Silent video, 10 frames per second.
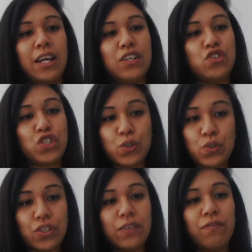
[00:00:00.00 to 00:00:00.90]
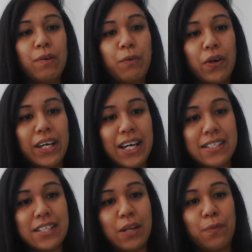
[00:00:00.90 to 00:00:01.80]
children from going
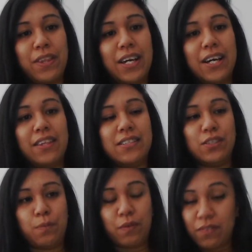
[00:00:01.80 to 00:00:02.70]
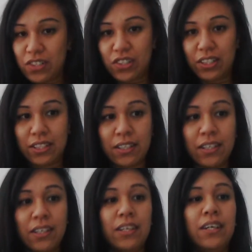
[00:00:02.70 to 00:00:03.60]
outside without their supervision.
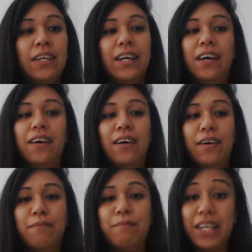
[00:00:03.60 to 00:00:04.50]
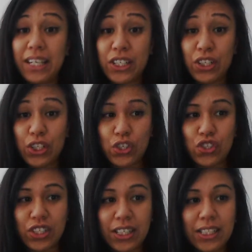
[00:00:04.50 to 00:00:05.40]
In
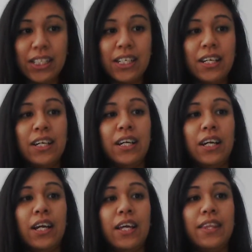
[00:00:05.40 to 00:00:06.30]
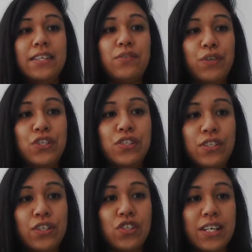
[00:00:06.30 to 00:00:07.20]
conclusion, this
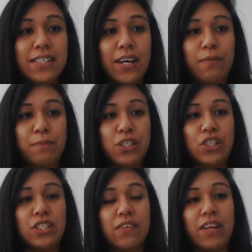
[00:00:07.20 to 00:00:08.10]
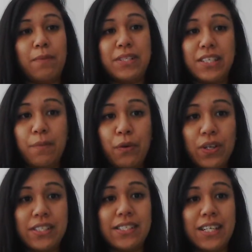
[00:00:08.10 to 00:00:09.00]
research has helped me to develop a deeper
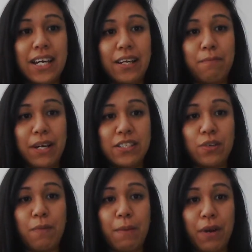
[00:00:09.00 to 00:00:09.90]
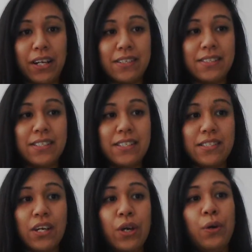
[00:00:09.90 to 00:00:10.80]
understanding based on my practices
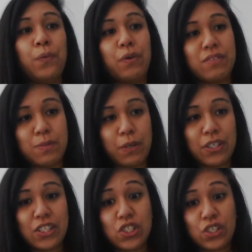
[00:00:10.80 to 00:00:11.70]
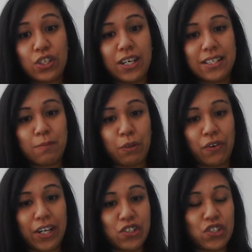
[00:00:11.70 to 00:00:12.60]
when responding to
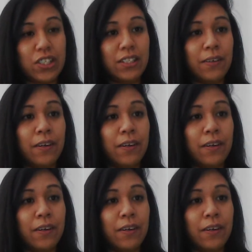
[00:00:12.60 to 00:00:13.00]
exploration